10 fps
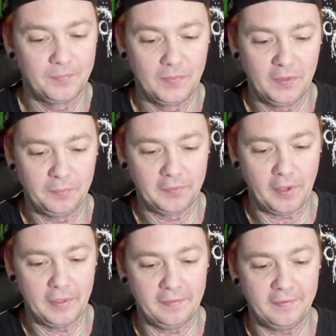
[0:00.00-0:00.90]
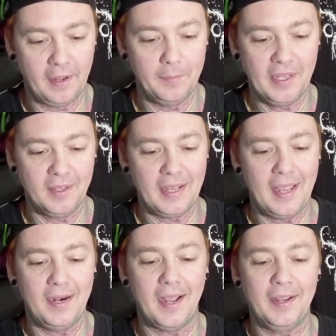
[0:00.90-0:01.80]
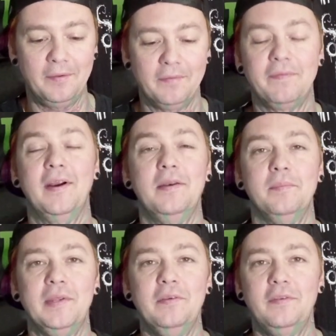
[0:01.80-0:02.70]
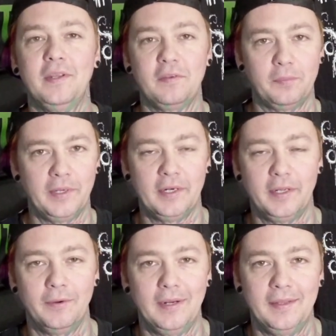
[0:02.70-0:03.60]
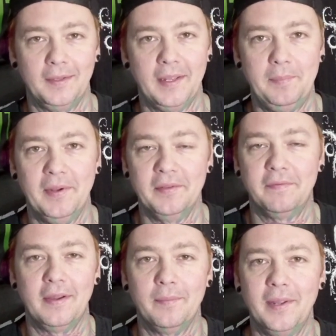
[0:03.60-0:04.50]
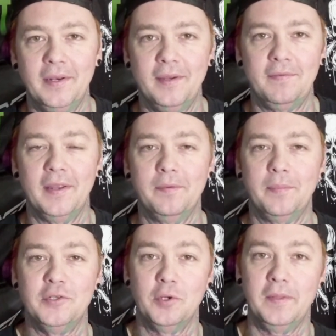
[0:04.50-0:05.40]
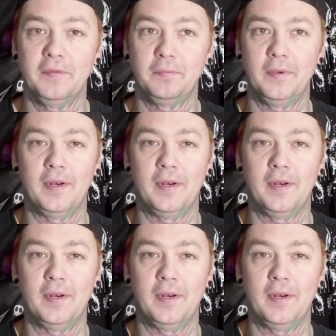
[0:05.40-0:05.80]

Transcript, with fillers: this one's called Insomnia at Idle Friend Music is where you're gonna go to hit the like button, the follow button if you end up enjoying this one.